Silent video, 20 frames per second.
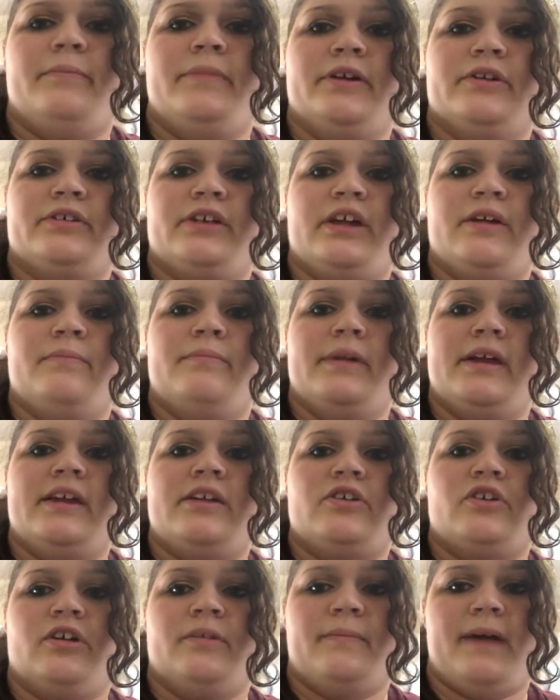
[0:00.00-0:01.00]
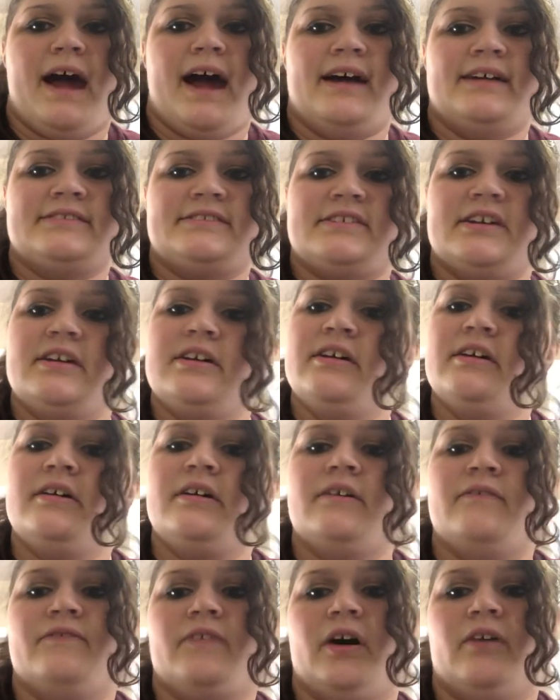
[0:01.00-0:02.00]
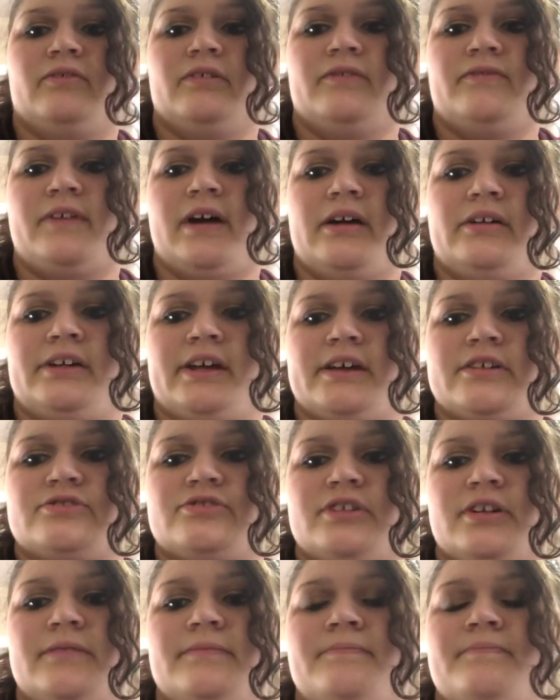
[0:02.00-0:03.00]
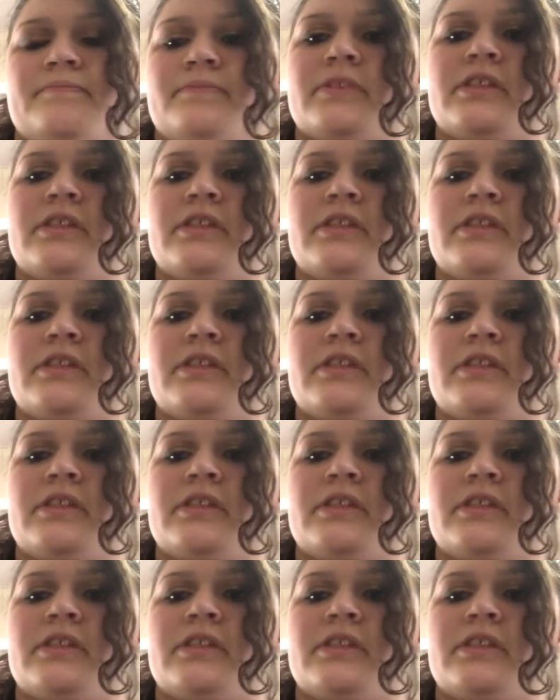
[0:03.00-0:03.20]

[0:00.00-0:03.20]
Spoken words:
Beauty Meet Your Matte Velvet Foundation.